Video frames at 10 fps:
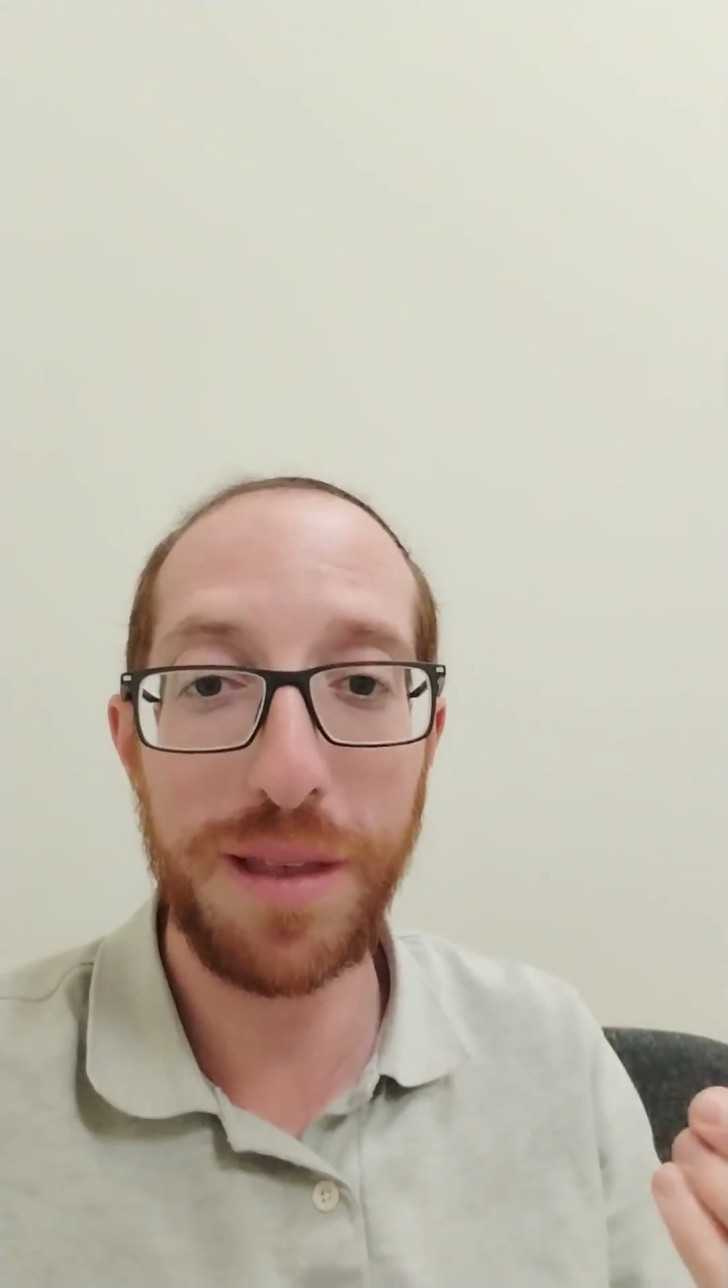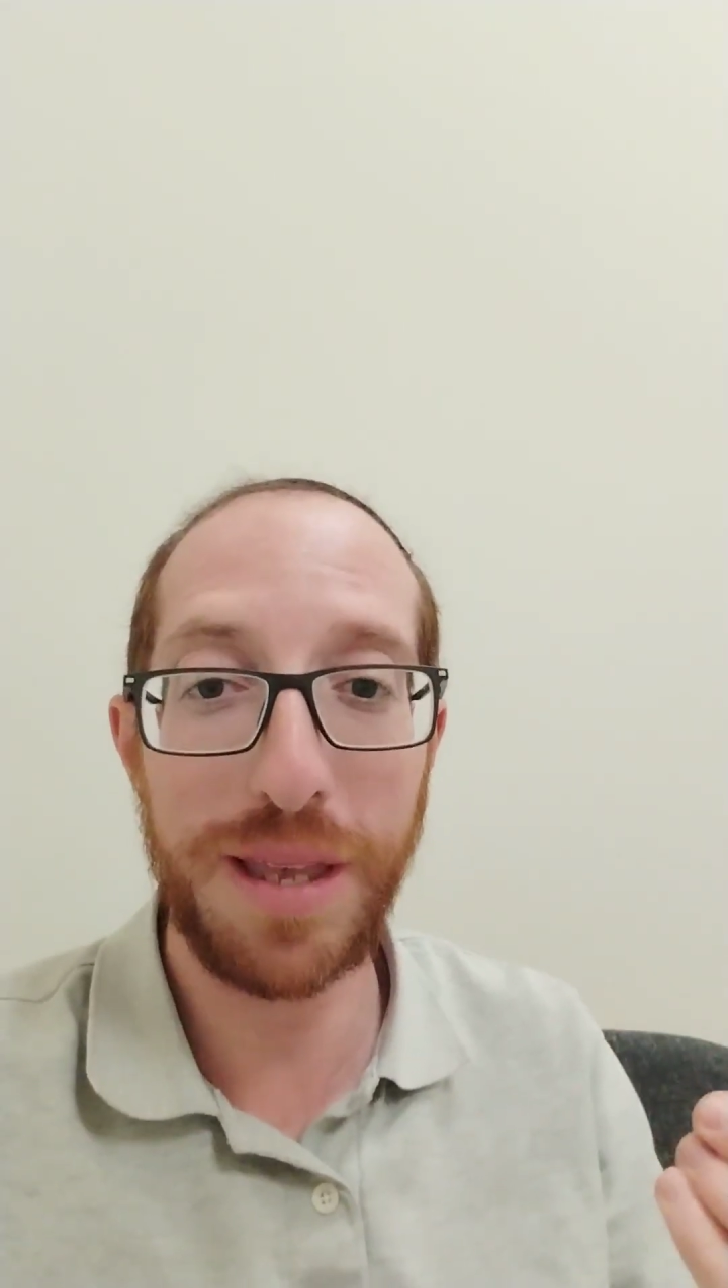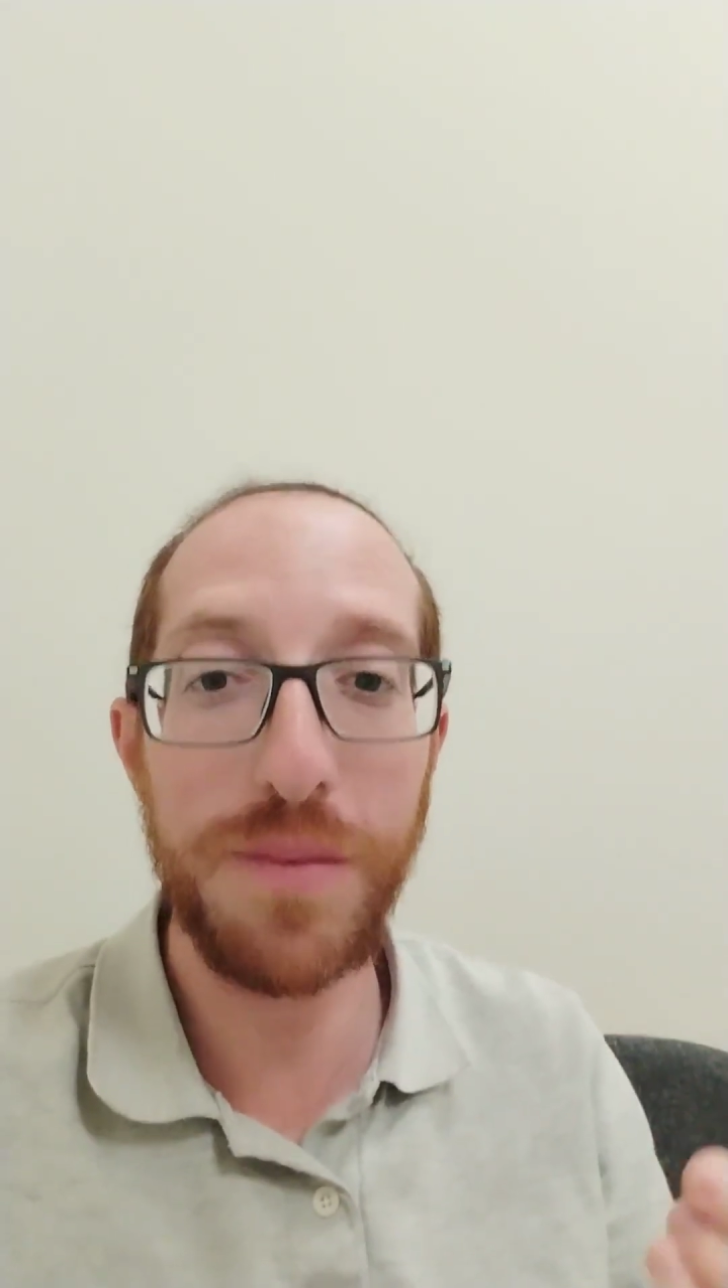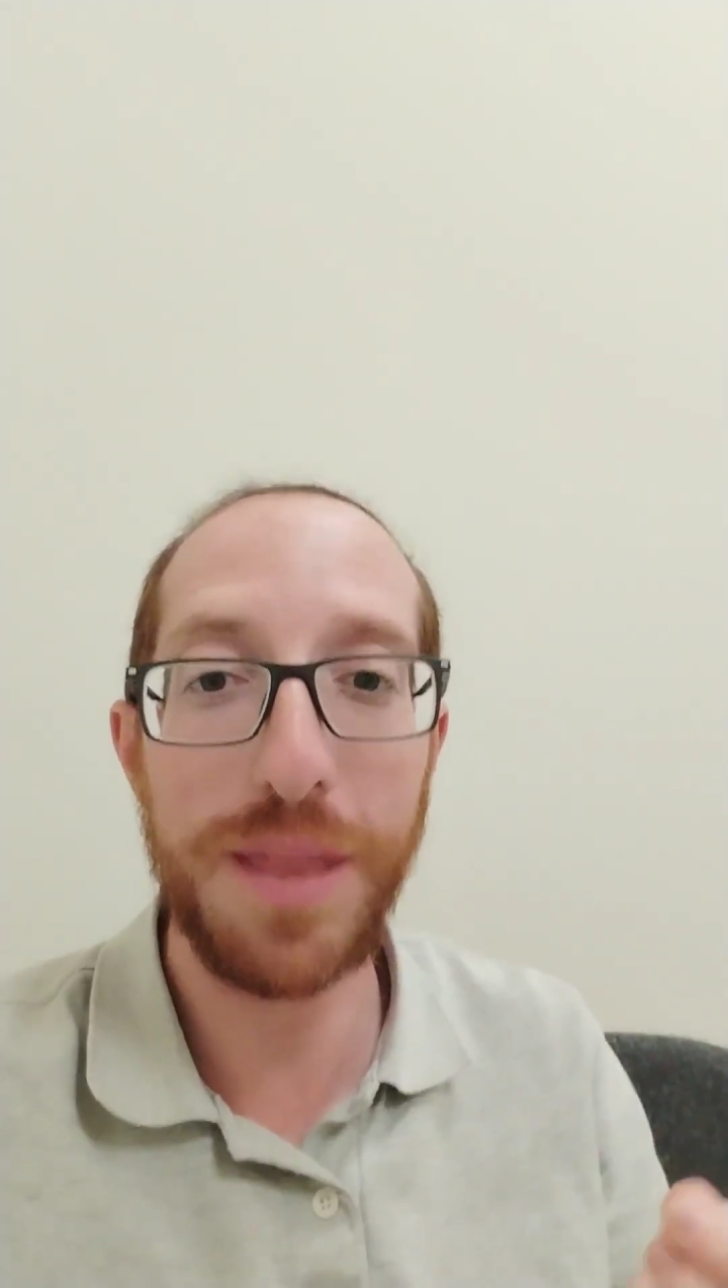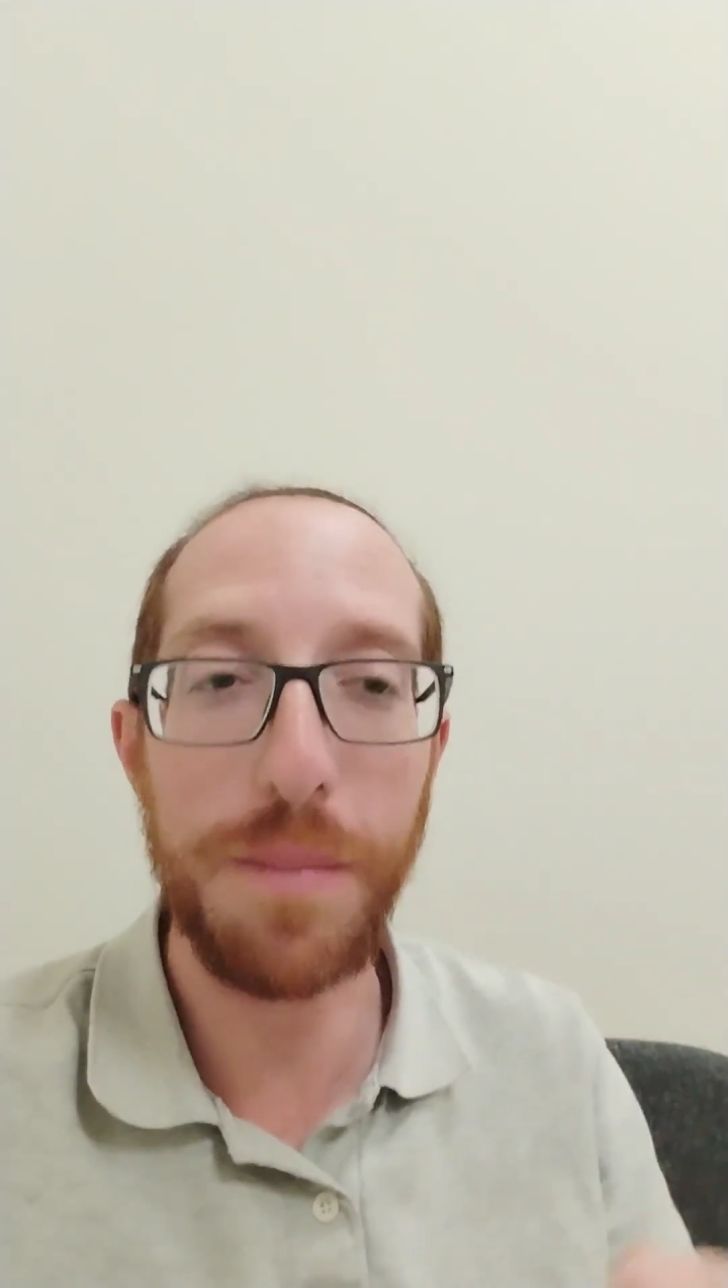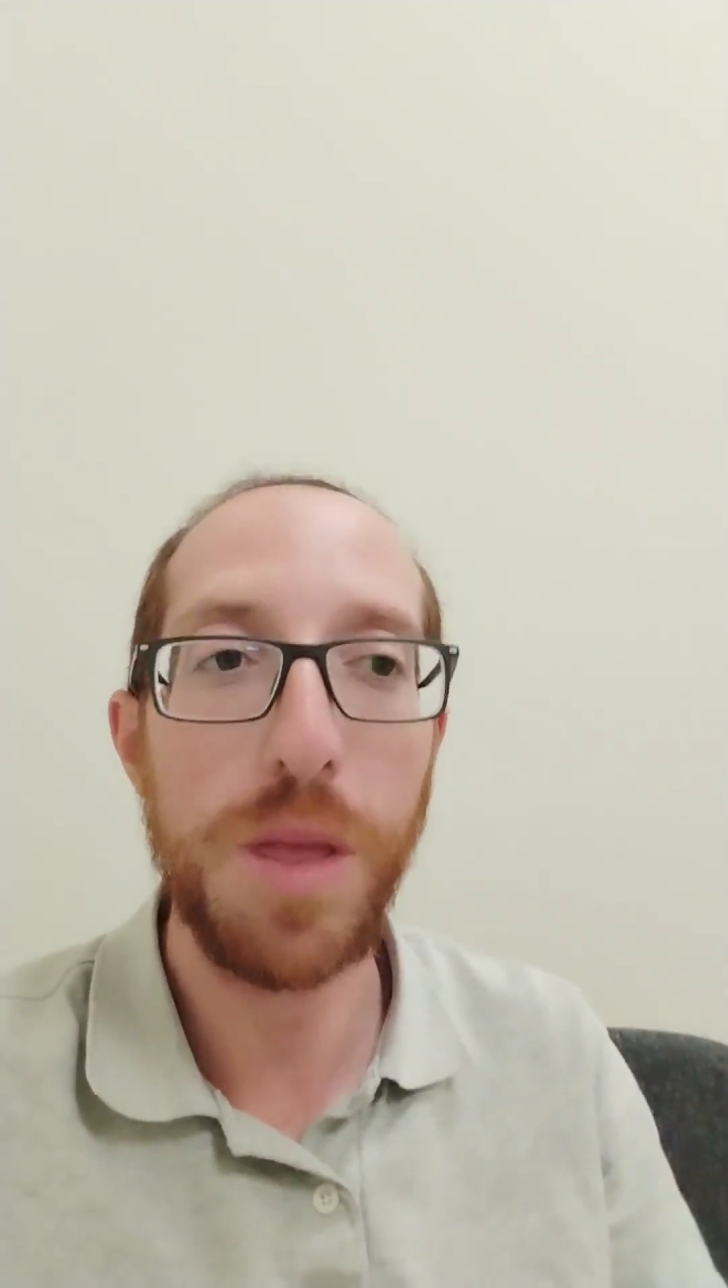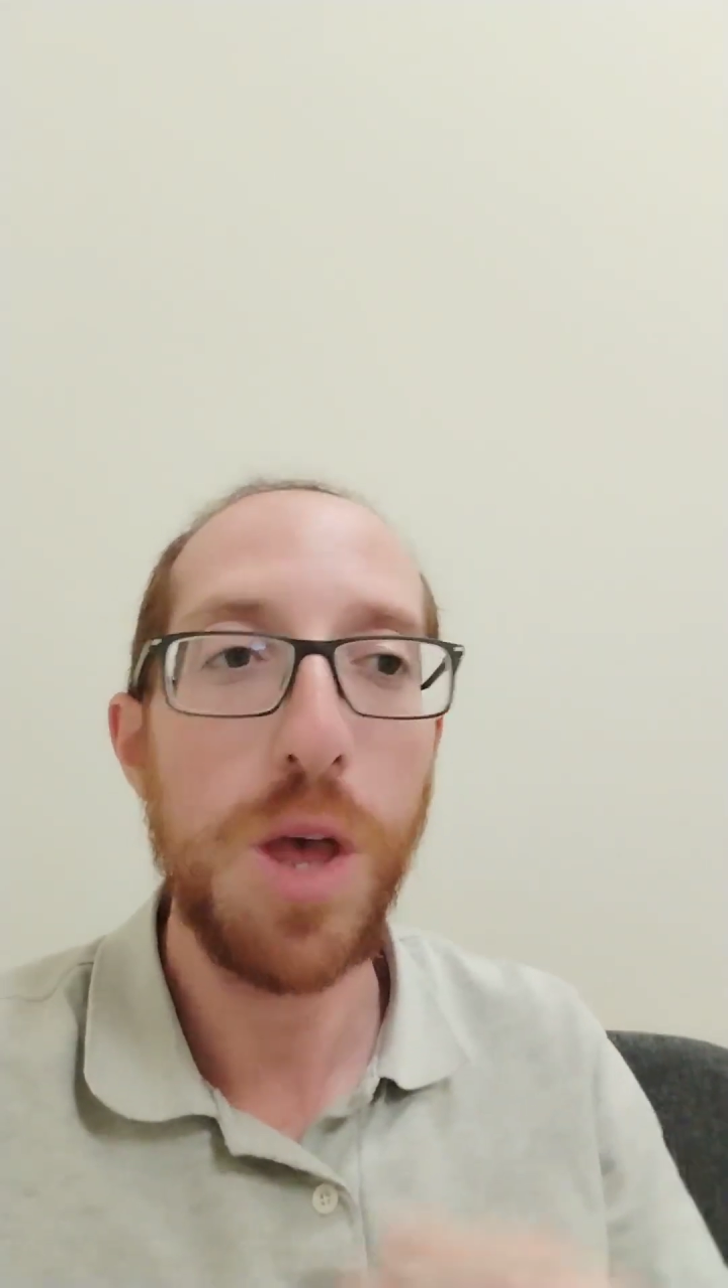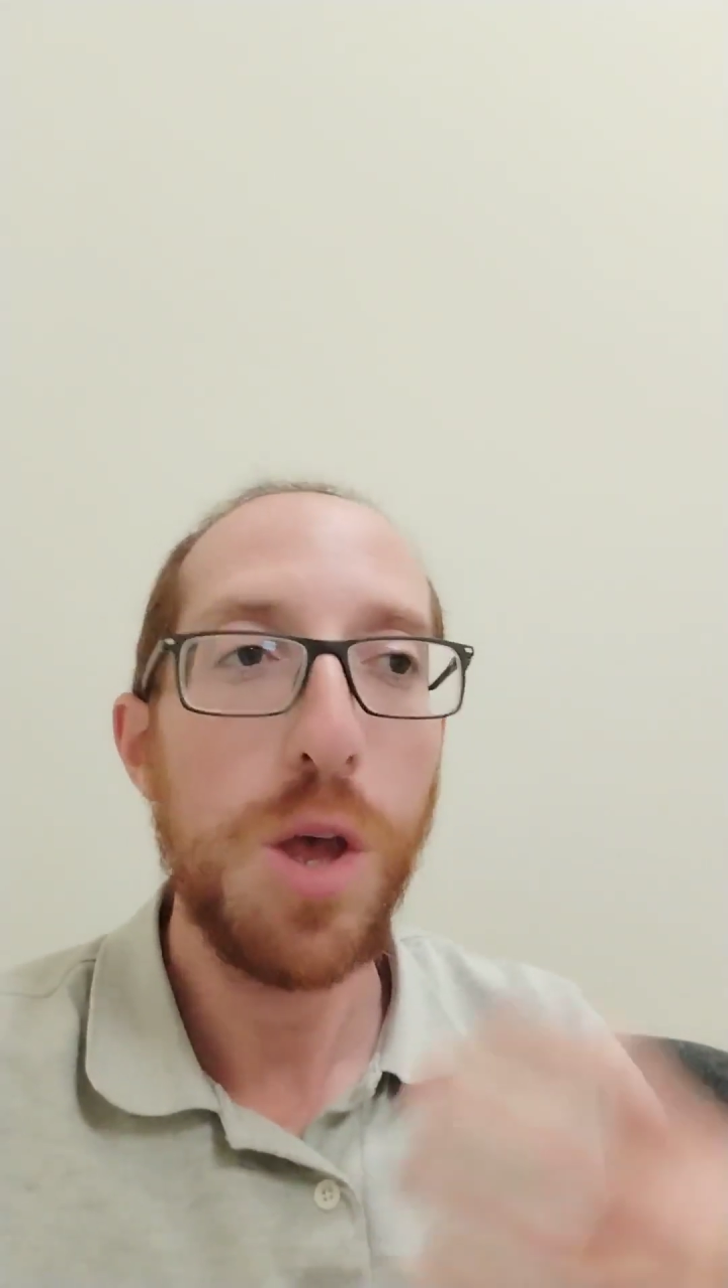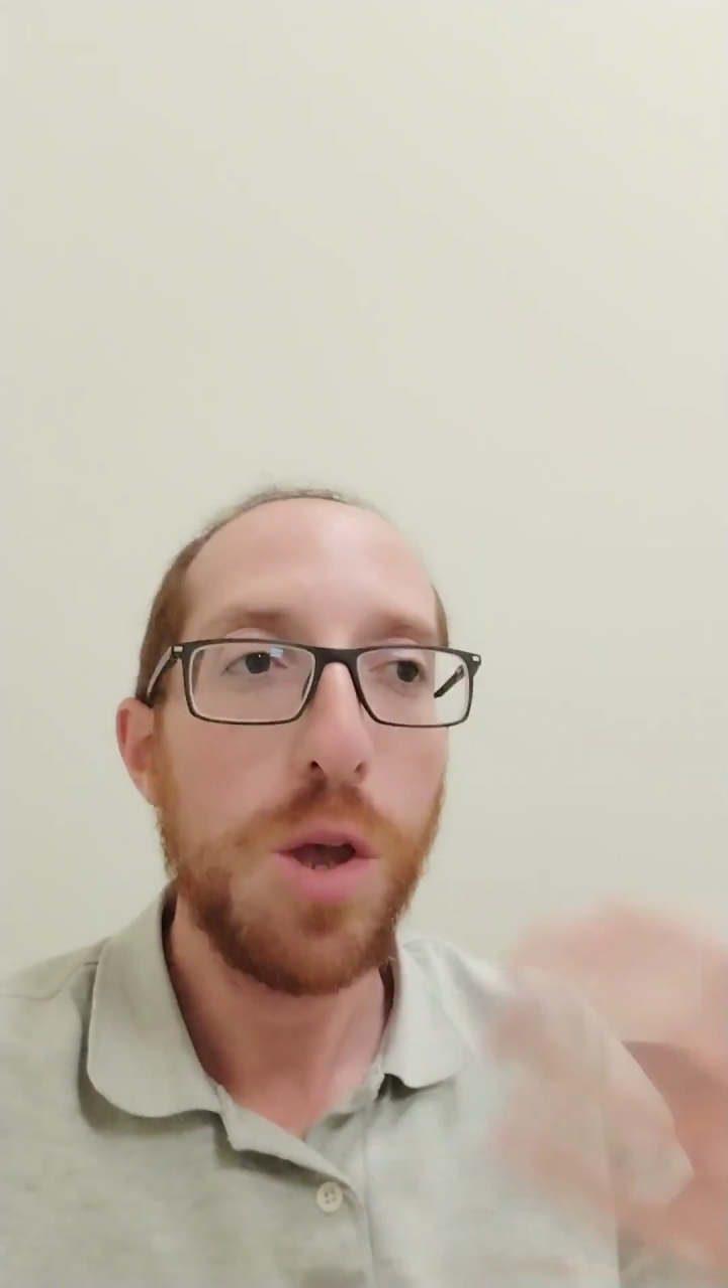given them